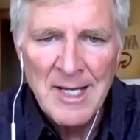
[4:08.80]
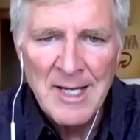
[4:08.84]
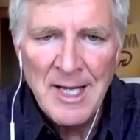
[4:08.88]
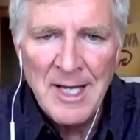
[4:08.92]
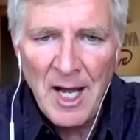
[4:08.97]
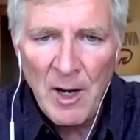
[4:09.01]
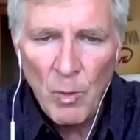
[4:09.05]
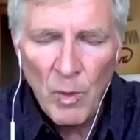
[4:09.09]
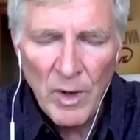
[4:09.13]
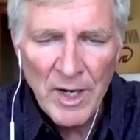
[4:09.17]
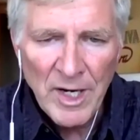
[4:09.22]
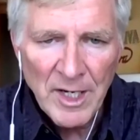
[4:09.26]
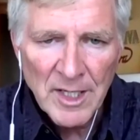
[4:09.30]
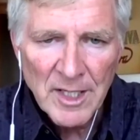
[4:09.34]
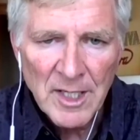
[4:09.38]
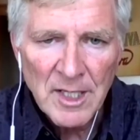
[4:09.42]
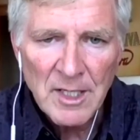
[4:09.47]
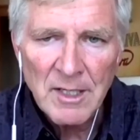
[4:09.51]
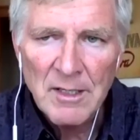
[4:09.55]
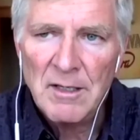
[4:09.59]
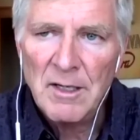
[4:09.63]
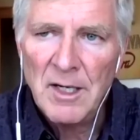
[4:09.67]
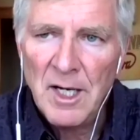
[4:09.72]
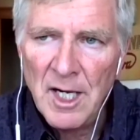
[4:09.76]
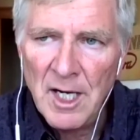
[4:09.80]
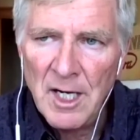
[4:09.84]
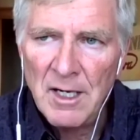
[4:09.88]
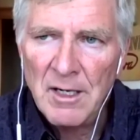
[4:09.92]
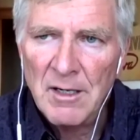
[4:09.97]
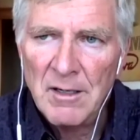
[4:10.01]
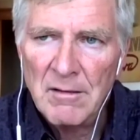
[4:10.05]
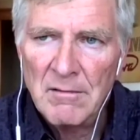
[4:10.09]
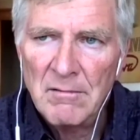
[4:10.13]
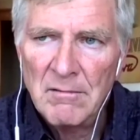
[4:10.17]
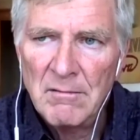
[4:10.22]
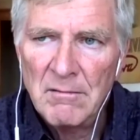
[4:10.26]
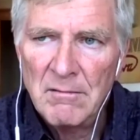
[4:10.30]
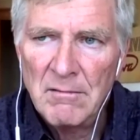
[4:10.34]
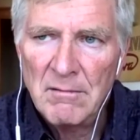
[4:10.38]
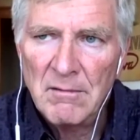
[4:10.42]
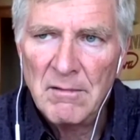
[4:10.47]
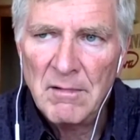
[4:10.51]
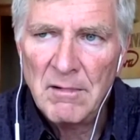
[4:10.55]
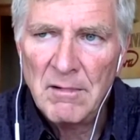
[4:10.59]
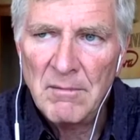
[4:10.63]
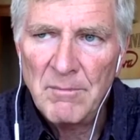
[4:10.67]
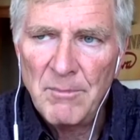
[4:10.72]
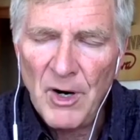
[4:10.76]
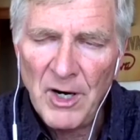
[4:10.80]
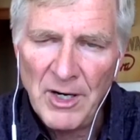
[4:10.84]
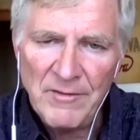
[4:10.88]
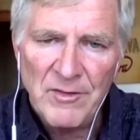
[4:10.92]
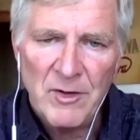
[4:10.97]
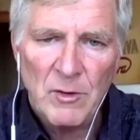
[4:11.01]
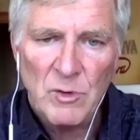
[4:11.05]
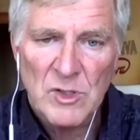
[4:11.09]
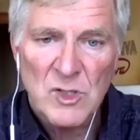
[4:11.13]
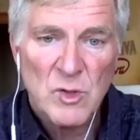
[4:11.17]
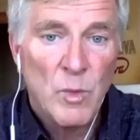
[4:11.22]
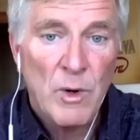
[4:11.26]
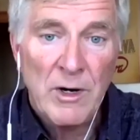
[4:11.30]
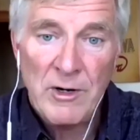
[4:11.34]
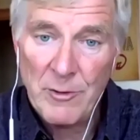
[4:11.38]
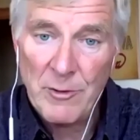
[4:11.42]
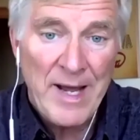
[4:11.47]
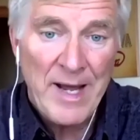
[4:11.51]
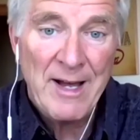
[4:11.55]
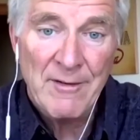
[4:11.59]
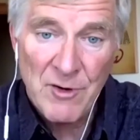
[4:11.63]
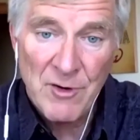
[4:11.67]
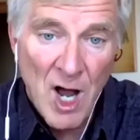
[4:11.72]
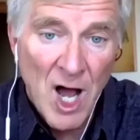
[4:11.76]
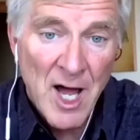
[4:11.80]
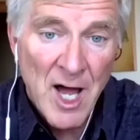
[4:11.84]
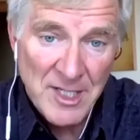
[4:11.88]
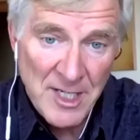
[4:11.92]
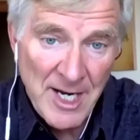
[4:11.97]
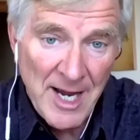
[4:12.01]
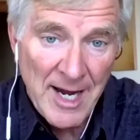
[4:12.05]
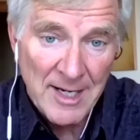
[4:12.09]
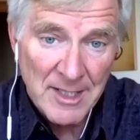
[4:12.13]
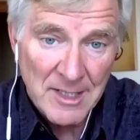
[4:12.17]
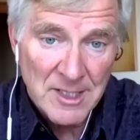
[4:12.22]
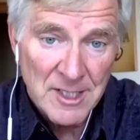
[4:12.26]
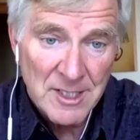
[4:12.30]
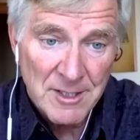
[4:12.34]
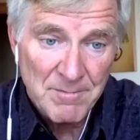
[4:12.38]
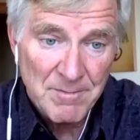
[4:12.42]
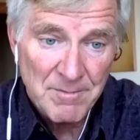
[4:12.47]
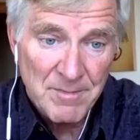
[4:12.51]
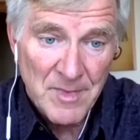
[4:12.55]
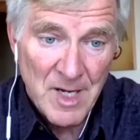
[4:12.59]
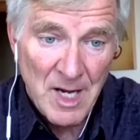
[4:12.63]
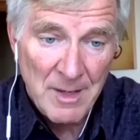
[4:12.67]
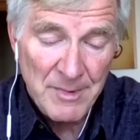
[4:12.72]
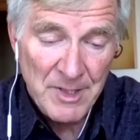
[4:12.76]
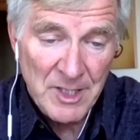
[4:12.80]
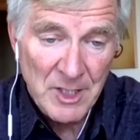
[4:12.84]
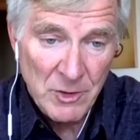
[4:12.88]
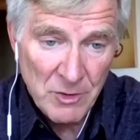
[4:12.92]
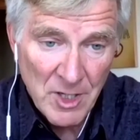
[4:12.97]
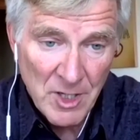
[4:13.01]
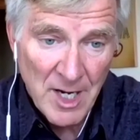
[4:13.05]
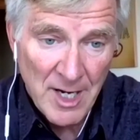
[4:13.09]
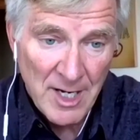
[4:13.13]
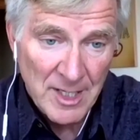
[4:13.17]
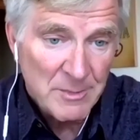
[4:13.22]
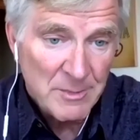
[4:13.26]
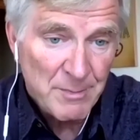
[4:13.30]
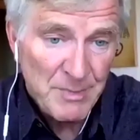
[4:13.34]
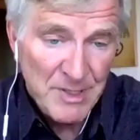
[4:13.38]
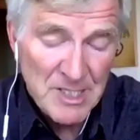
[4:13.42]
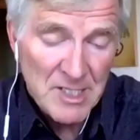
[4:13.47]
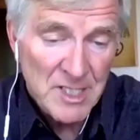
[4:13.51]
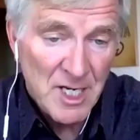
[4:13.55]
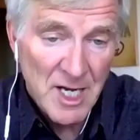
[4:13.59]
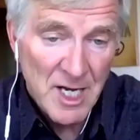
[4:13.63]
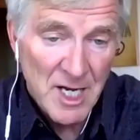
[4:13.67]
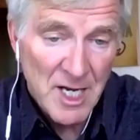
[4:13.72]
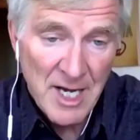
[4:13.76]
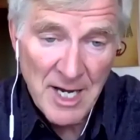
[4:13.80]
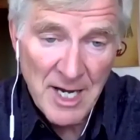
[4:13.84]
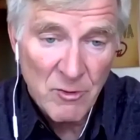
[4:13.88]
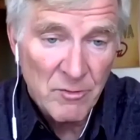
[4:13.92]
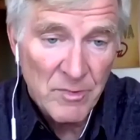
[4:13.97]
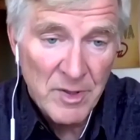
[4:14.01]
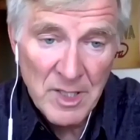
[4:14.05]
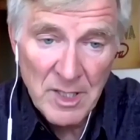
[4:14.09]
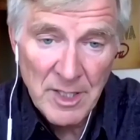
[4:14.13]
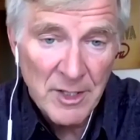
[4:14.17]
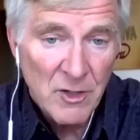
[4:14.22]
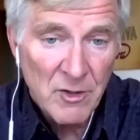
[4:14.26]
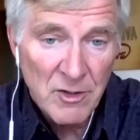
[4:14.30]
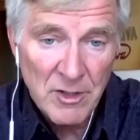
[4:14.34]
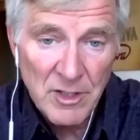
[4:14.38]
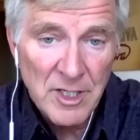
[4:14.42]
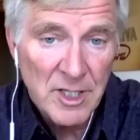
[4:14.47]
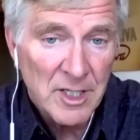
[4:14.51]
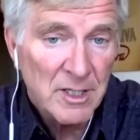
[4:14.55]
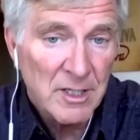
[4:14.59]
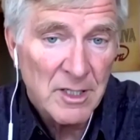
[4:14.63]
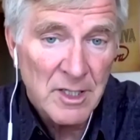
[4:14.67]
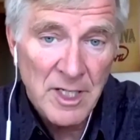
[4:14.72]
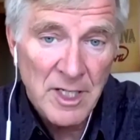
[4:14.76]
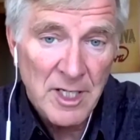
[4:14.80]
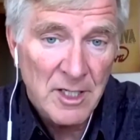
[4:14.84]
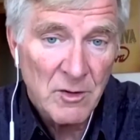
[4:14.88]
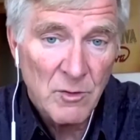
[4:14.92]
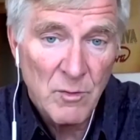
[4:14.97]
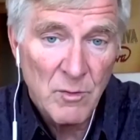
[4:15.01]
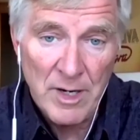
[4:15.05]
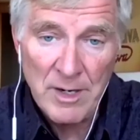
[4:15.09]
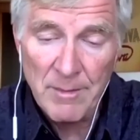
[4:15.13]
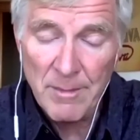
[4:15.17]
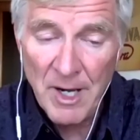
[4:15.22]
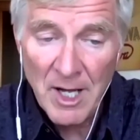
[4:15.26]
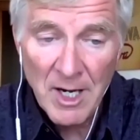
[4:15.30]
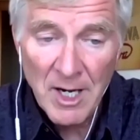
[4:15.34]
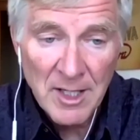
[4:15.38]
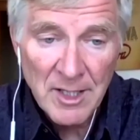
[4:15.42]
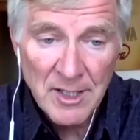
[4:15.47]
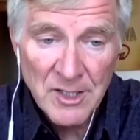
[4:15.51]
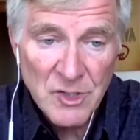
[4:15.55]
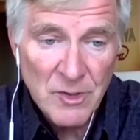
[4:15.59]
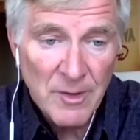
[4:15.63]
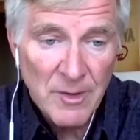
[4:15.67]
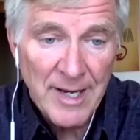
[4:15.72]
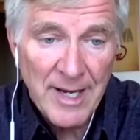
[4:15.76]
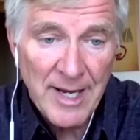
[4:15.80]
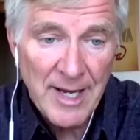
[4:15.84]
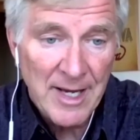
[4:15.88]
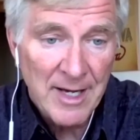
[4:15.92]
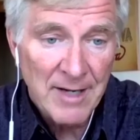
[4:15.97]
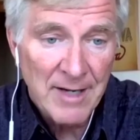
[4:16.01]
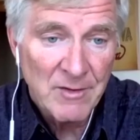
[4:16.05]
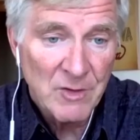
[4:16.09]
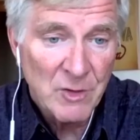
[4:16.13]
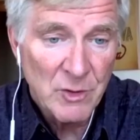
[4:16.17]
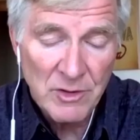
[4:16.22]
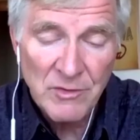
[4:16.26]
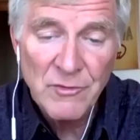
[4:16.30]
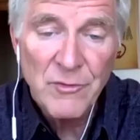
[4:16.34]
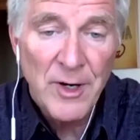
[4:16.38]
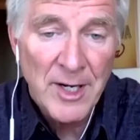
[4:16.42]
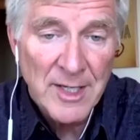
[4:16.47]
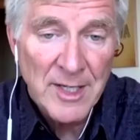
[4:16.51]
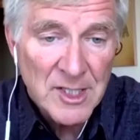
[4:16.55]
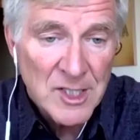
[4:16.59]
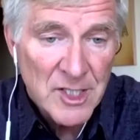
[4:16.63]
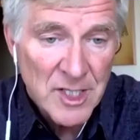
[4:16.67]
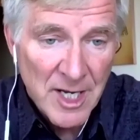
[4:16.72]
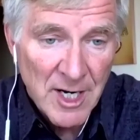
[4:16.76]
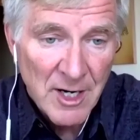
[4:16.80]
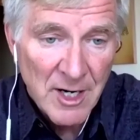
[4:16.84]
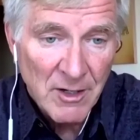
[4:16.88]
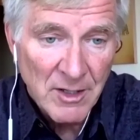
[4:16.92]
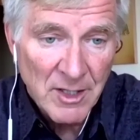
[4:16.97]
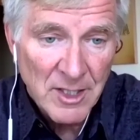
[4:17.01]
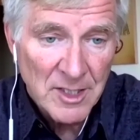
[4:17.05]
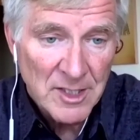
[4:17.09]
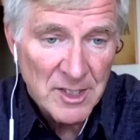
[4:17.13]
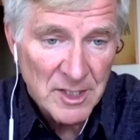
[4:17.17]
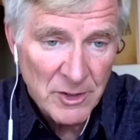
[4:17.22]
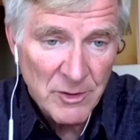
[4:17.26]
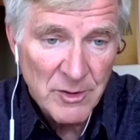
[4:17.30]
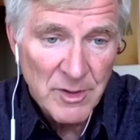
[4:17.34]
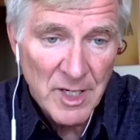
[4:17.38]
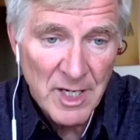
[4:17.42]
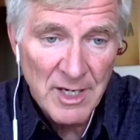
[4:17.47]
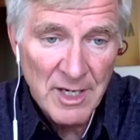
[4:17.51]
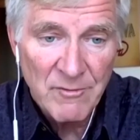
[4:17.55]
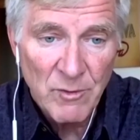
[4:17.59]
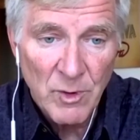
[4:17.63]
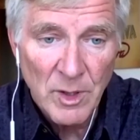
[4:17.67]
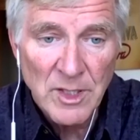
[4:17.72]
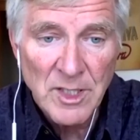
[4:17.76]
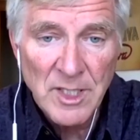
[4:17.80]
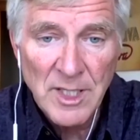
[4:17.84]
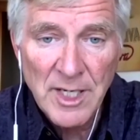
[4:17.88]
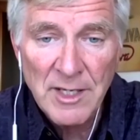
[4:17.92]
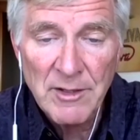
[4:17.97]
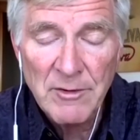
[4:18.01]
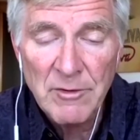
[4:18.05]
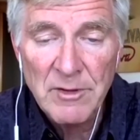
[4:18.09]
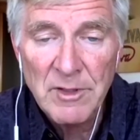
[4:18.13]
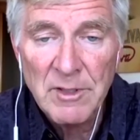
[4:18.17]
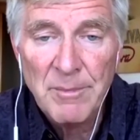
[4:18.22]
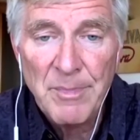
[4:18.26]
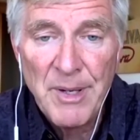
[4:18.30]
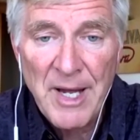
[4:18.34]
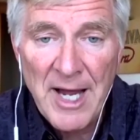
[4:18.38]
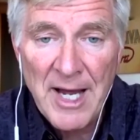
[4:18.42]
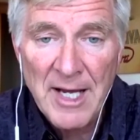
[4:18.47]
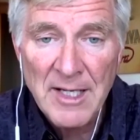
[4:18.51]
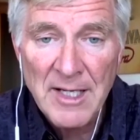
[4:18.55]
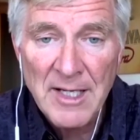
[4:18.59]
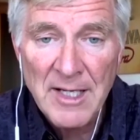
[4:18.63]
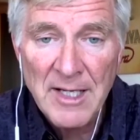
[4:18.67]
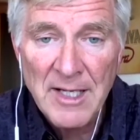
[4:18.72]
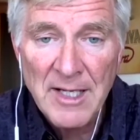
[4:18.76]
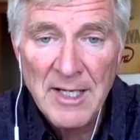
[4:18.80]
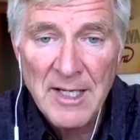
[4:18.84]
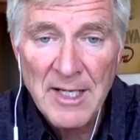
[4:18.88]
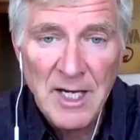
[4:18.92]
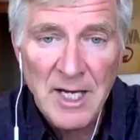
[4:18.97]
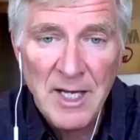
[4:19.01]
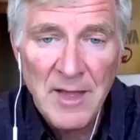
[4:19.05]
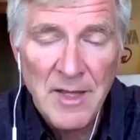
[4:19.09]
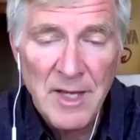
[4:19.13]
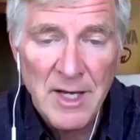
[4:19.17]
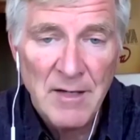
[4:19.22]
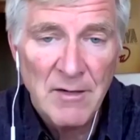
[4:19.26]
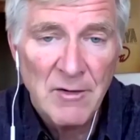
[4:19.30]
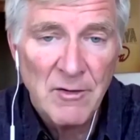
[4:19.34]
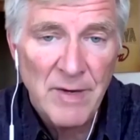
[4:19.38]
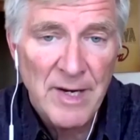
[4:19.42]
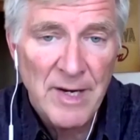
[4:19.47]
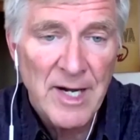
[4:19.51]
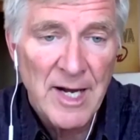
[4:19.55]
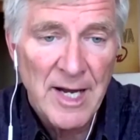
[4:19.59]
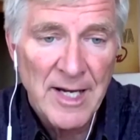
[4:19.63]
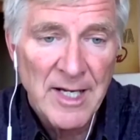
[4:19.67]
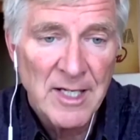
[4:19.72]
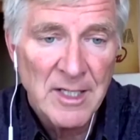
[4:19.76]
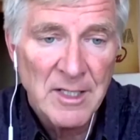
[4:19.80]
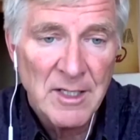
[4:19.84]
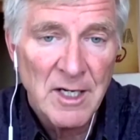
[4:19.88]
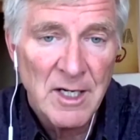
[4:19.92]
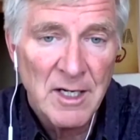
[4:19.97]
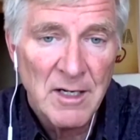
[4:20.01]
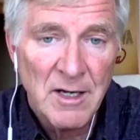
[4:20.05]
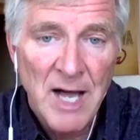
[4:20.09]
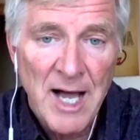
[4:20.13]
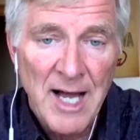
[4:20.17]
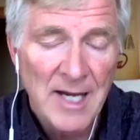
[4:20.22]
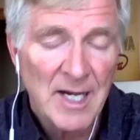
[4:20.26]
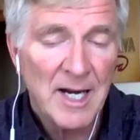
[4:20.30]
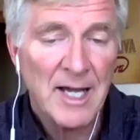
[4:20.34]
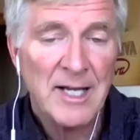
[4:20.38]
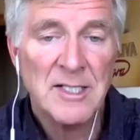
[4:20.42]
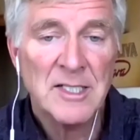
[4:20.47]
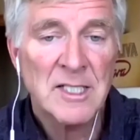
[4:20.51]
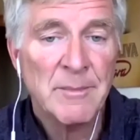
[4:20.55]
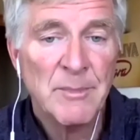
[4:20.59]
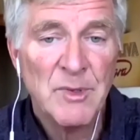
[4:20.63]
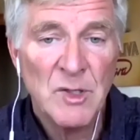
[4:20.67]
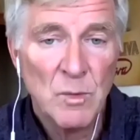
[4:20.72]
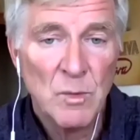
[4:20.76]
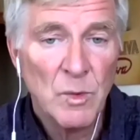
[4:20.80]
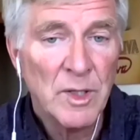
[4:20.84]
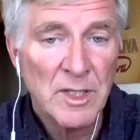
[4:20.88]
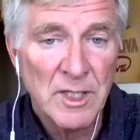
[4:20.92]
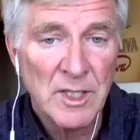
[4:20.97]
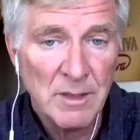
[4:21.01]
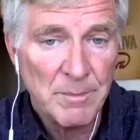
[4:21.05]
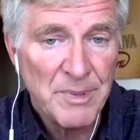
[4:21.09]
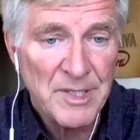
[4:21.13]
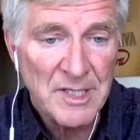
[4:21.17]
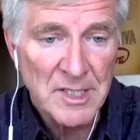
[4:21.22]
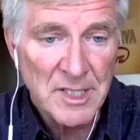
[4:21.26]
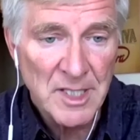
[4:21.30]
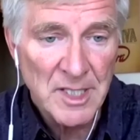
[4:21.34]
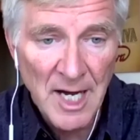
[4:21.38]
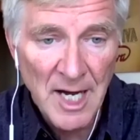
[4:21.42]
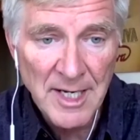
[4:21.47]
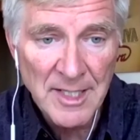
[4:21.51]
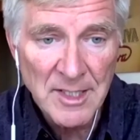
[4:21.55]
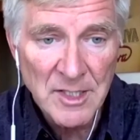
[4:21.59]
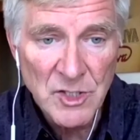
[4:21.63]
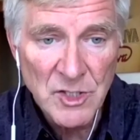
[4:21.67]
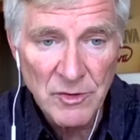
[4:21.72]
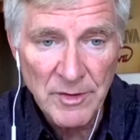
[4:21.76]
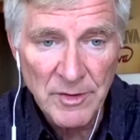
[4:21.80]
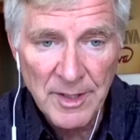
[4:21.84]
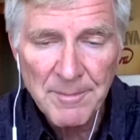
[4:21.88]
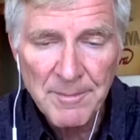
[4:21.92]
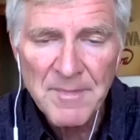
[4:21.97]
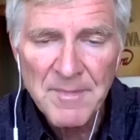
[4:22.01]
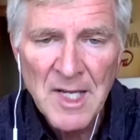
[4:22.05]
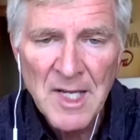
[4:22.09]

I wanted to, part of it was, where do I have contacts? I mean, you guys, PCI, are really good in Guatemala, so I had good friends there because you and I have worked together in the past, and I thought, great, I can highlight some of the work that PCI is doing.